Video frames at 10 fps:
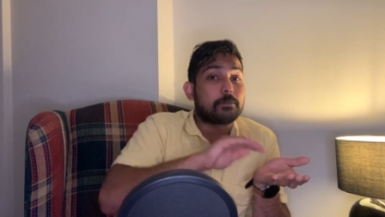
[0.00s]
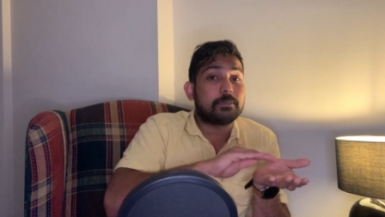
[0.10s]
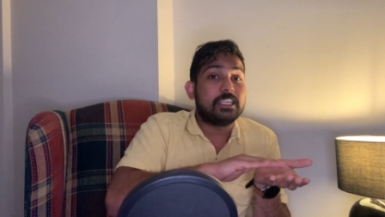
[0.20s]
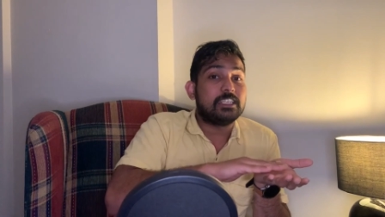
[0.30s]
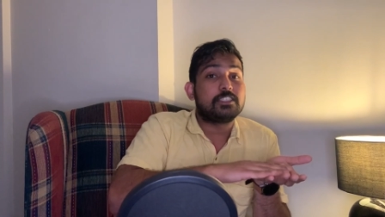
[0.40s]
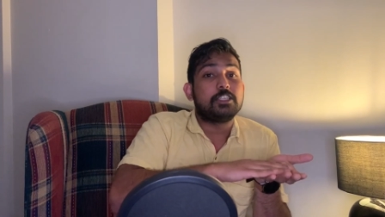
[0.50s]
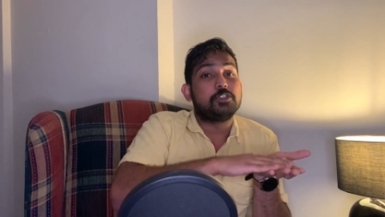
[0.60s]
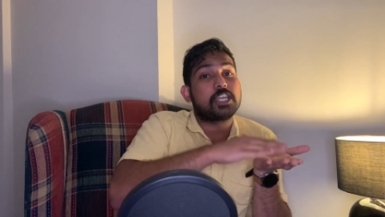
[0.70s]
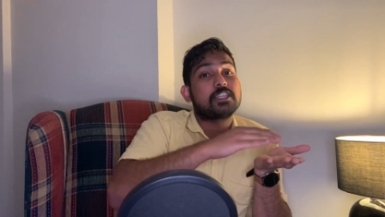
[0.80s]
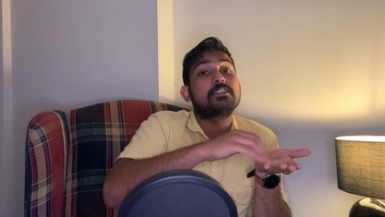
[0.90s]
means you
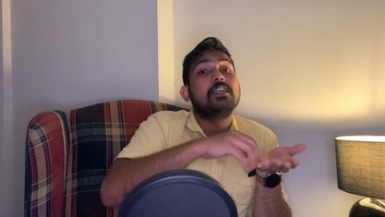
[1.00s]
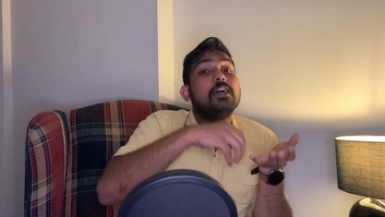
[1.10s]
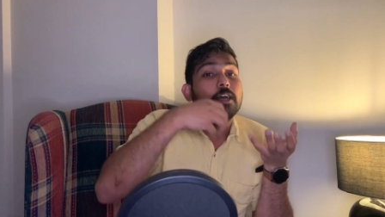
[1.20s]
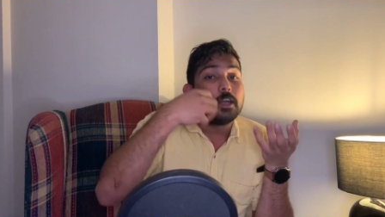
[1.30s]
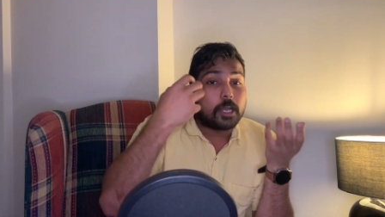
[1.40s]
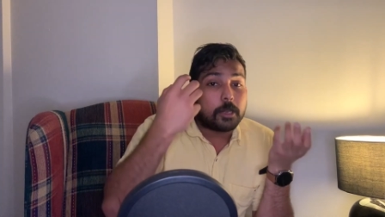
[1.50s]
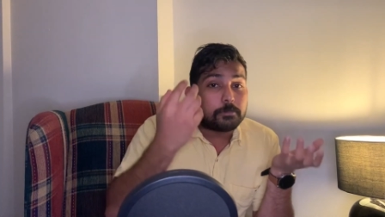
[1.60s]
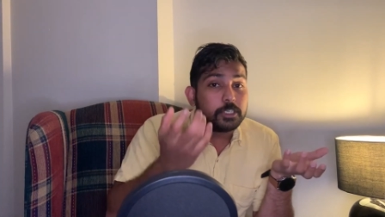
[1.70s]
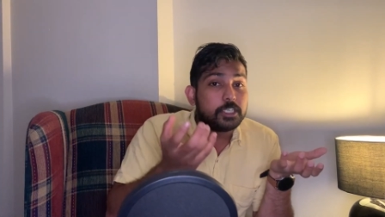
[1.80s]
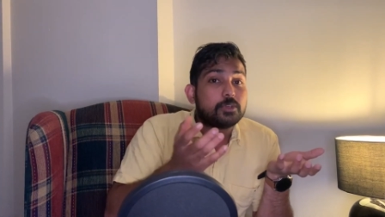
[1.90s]
just
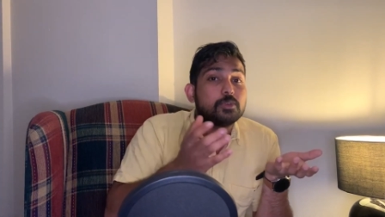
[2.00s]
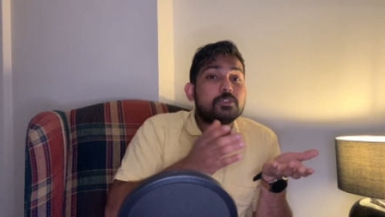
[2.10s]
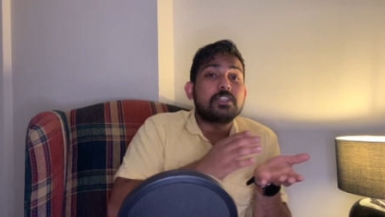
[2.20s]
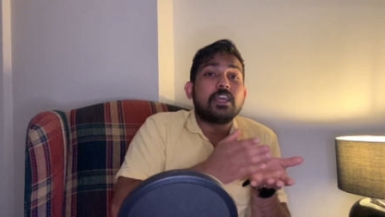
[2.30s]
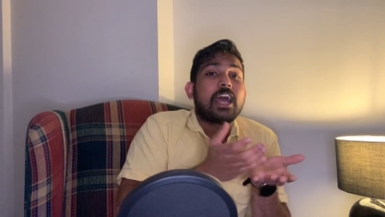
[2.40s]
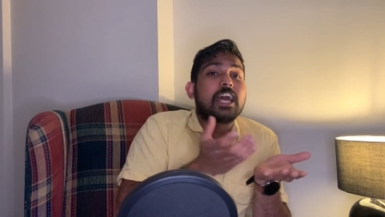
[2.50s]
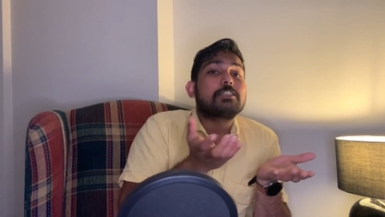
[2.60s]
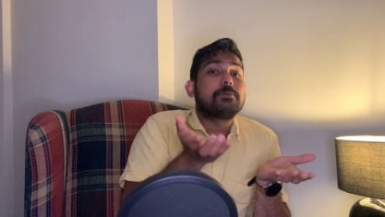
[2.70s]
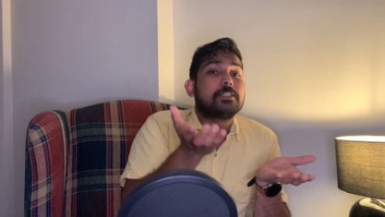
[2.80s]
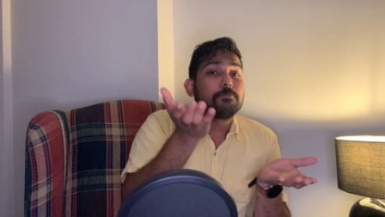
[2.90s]
produced as
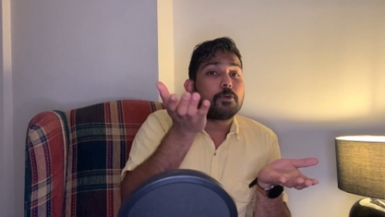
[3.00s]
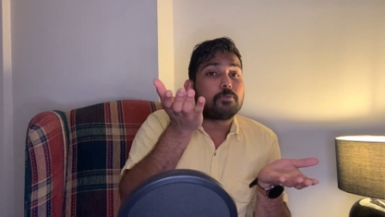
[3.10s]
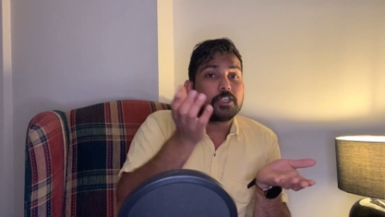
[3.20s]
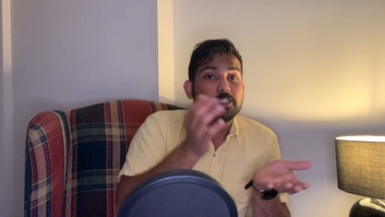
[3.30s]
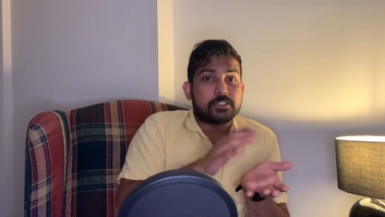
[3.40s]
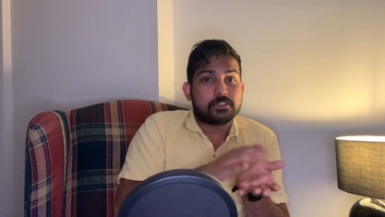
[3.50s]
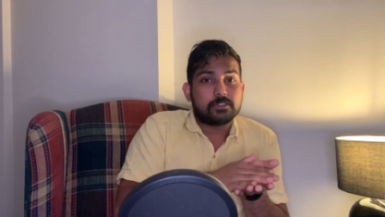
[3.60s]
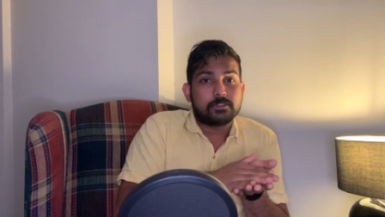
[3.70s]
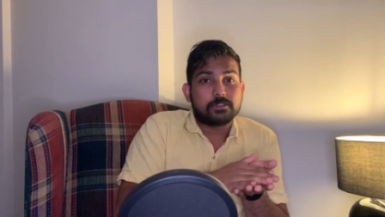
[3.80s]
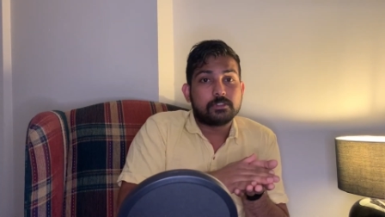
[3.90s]
per the population.
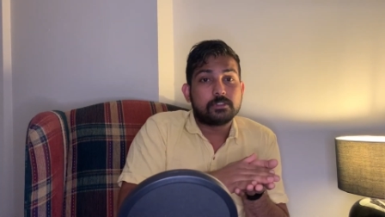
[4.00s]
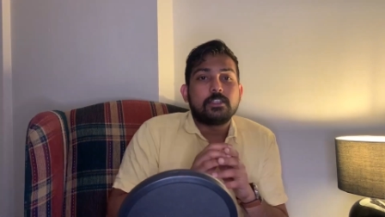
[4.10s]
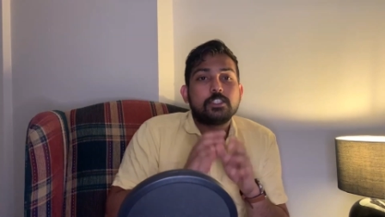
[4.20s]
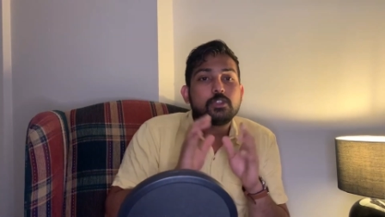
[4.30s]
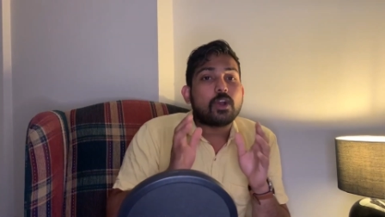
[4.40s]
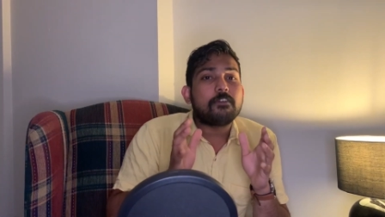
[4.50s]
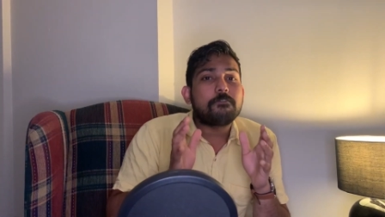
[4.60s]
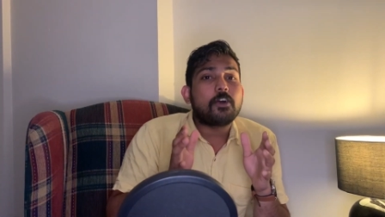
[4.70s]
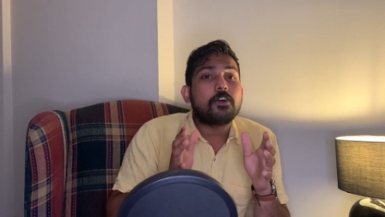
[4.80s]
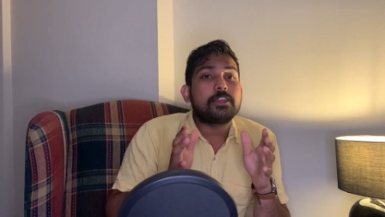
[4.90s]
To
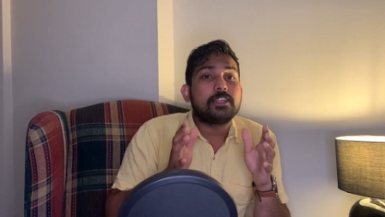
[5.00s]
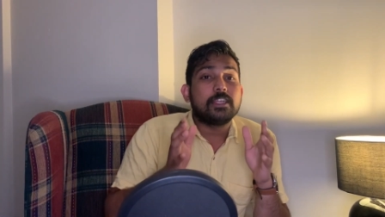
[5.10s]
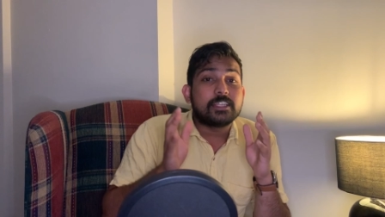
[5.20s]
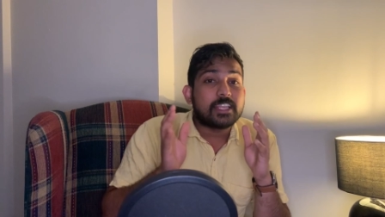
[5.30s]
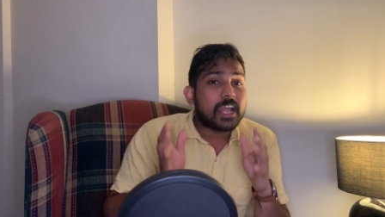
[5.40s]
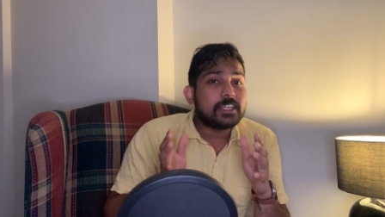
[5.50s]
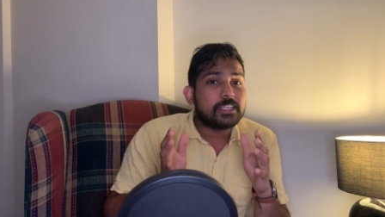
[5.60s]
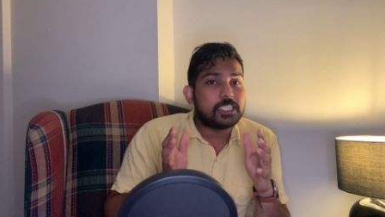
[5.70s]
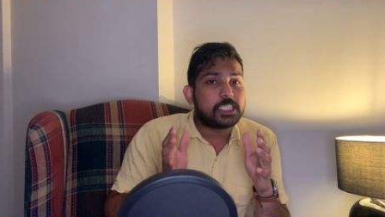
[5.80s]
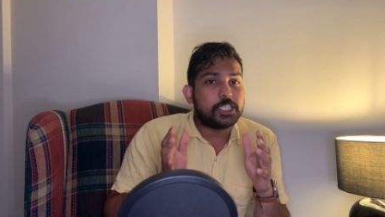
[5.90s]
avoid that
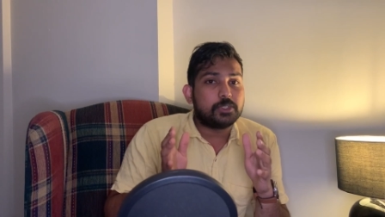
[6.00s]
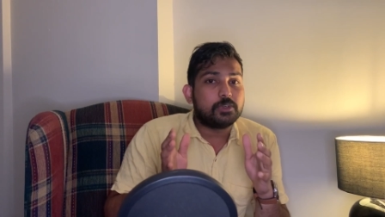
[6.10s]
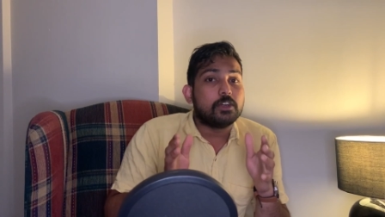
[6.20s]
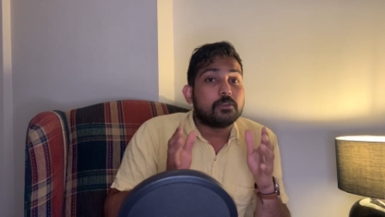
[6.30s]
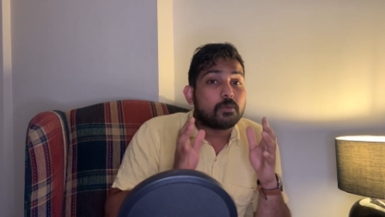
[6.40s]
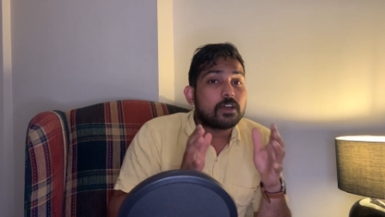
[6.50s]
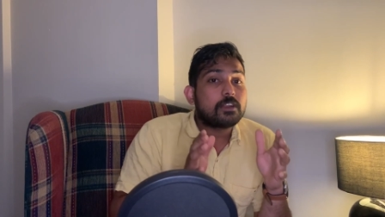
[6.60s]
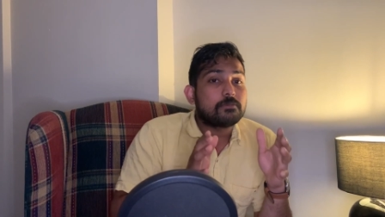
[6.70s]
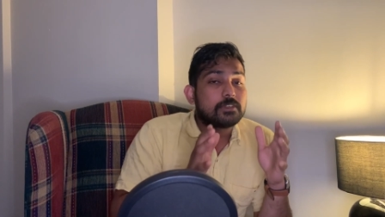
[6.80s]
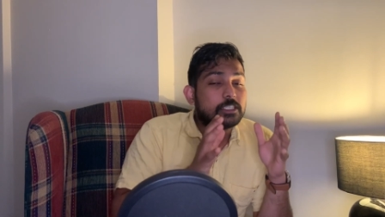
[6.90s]
issue, what
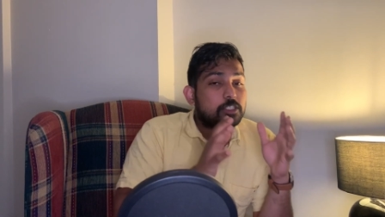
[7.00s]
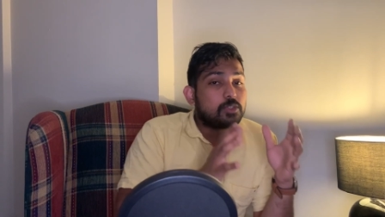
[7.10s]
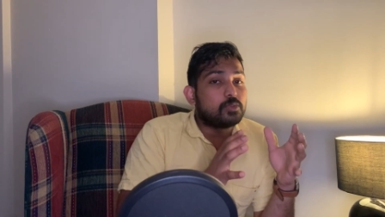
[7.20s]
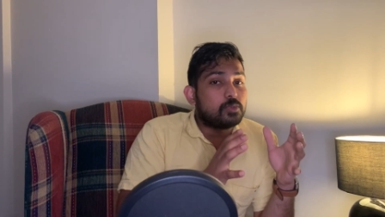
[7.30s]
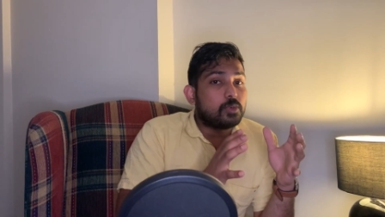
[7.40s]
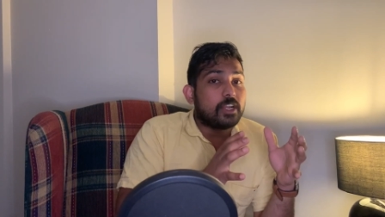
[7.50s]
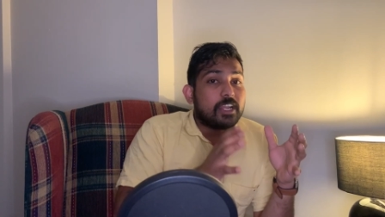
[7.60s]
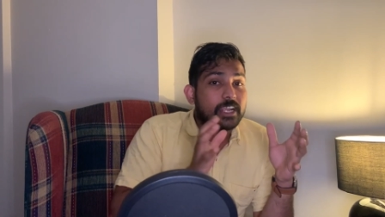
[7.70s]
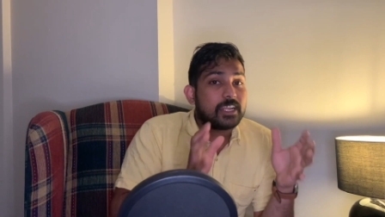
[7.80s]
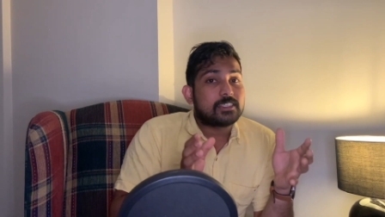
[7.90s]
we do
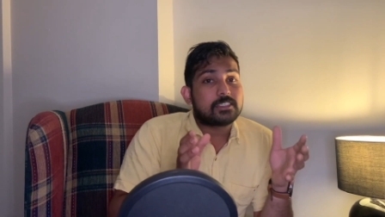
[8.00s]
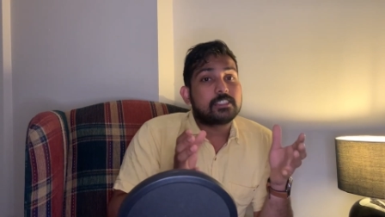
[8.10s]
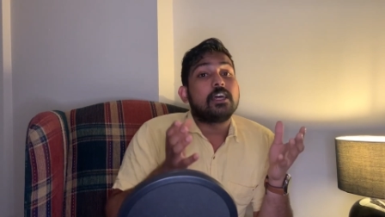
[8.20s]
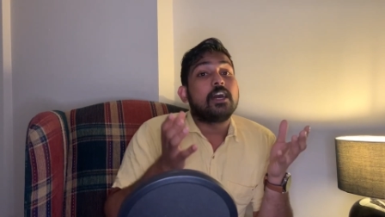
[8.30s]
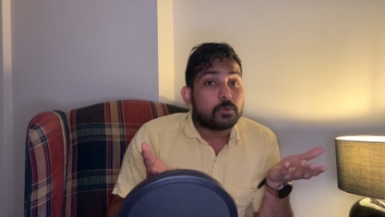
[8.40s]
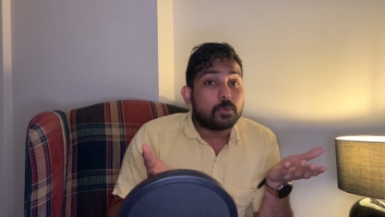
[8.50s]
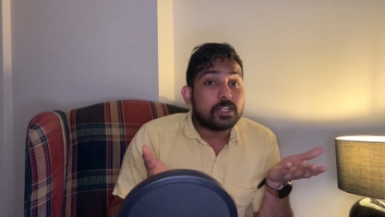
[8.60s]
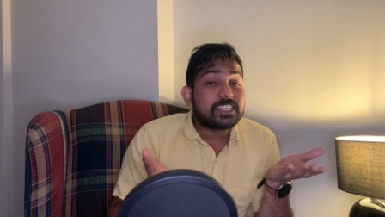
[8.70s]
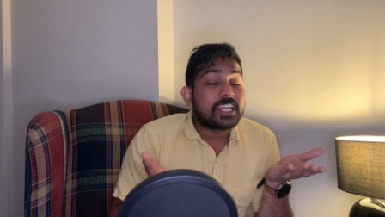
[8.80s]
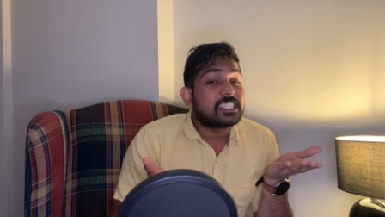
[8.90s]
is we'll
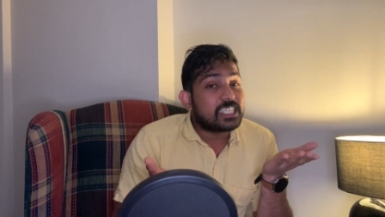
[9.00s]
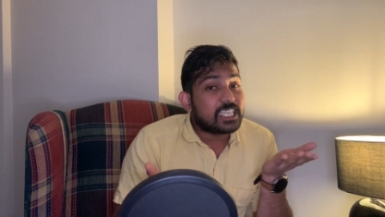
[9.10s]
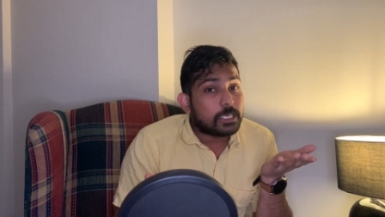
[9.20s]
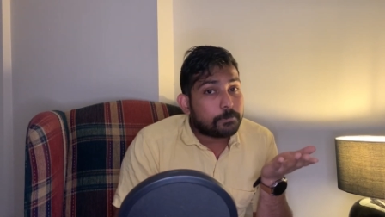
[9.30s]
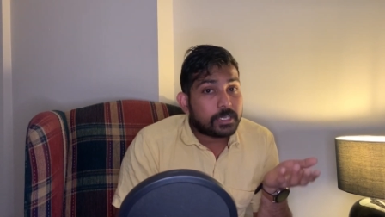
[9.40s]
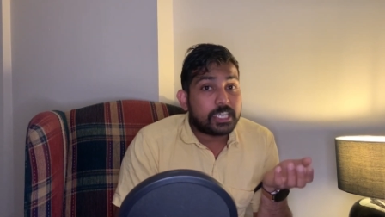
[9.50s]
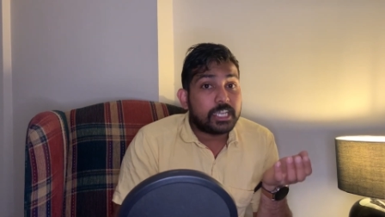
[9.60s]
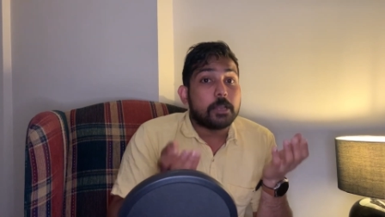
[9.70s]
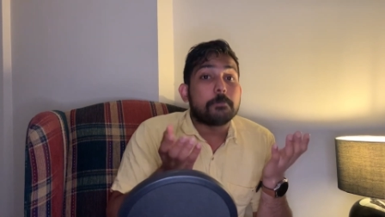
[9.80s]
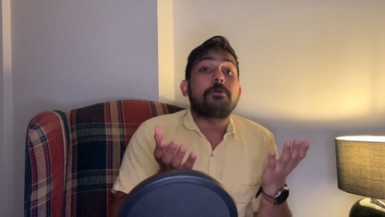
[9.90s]
take GDP
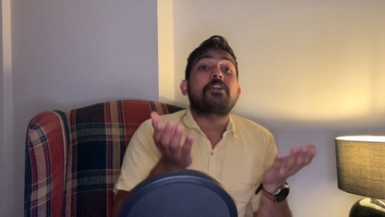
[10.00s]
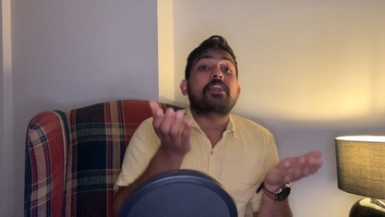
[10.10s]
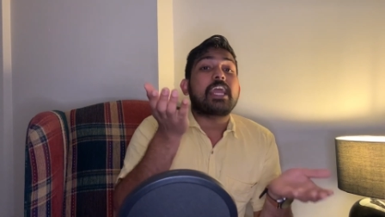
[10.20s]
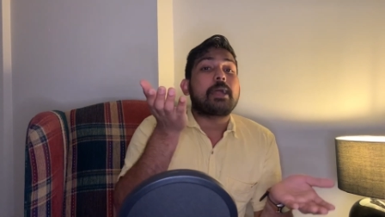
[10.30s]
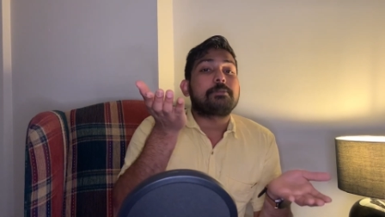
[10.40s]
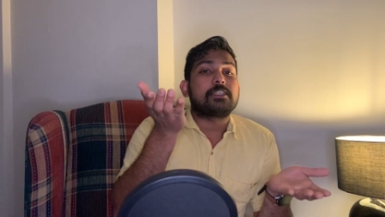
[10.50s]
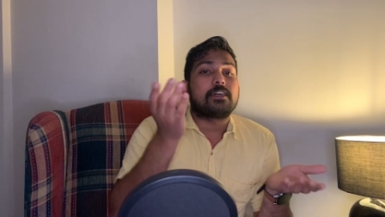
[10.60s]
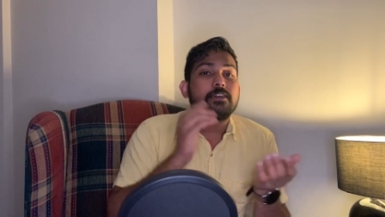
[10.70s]
per capita.